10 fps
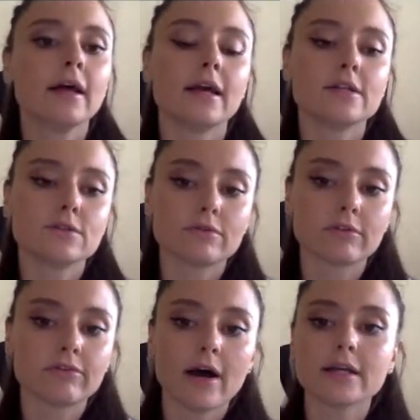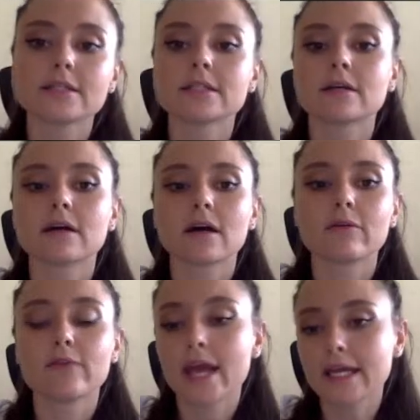and you will find
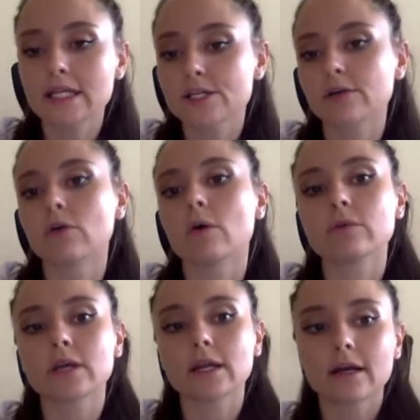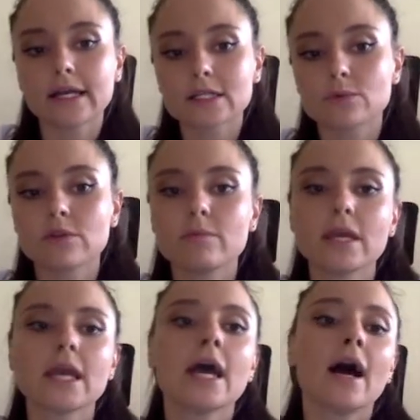via intercom. You can connect with
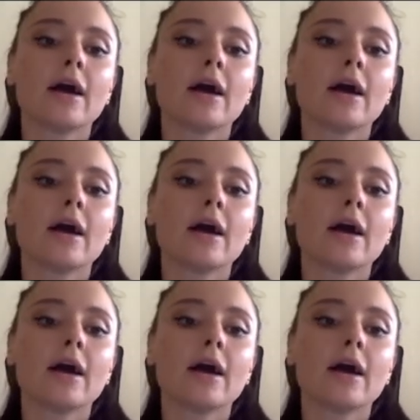me.